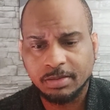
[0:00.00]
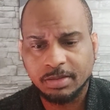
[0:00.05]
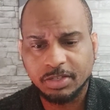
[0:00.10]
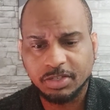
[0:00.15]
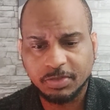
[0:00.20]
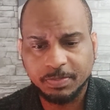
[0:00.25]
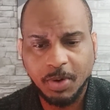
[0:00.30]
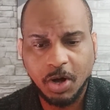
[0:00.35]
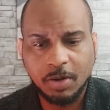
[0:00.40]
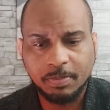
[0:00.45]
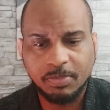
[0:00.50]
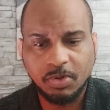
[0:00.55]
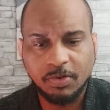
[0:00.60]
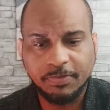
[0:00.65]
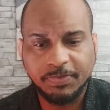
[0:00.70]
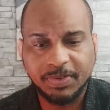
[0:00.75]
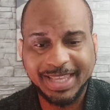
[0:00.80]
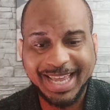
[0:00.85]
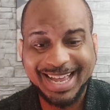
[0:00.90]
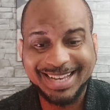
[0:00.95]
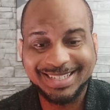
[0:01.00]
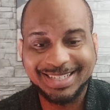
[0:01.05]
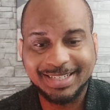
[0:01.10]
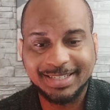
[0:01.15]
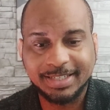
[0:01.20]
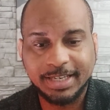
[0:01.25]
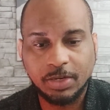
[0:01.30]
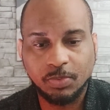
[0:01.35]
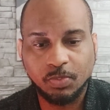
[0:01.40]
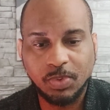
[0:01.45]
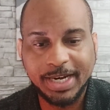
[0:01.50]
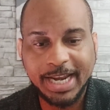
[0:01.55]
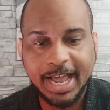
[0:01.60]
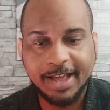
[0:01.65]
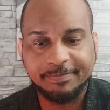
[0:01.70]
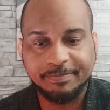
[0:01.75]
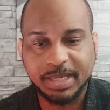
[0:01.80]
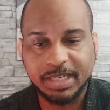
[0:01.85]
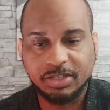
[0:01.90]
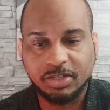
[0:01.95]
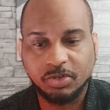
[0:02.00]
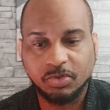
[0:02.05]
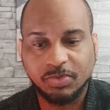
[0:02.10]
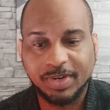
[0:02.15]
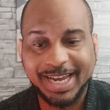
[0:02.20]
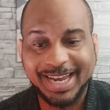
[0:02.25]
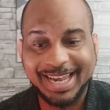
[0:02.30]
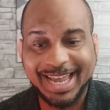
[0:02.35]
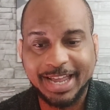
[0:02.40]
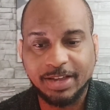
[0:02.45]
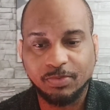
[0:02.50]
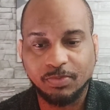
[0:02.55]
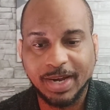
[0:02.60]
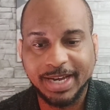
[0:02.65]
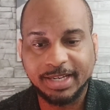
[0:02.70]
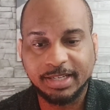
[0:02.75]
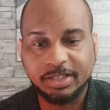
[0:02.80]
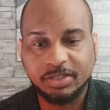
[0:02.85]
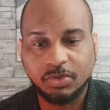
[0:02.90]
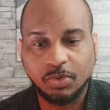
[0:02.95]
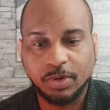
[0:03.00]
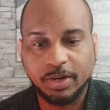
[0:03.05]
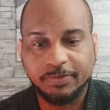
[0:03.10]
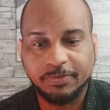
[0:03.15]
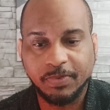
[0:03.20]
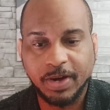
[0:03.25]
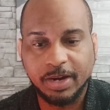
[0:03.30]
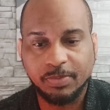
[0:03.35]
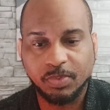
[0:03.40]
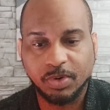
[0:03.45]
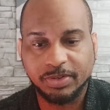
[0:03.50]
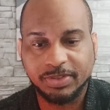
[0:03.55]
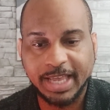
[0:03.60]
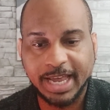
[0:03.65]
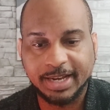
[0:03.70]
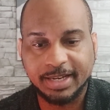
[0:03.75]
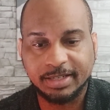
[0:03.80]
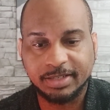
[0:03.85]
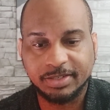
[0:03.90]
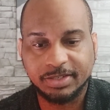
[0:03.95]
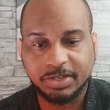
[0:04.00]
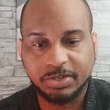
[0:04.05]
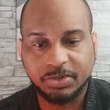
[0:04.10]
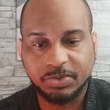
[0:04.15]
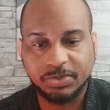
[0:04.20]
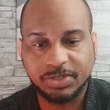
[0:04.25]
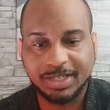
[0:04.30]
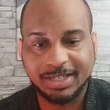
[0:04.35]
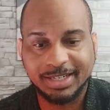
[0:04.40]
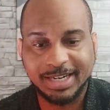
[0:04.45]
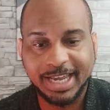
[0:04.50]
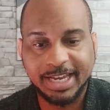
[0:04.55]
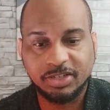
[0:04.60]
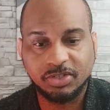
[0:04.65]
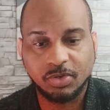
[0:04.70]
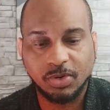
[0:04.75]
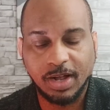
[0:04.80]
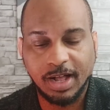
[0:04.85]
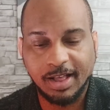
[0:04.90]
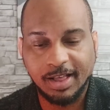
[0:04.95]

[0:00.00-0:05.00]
The smart move for the SEC would have been to create a regulatory framework that considers the nature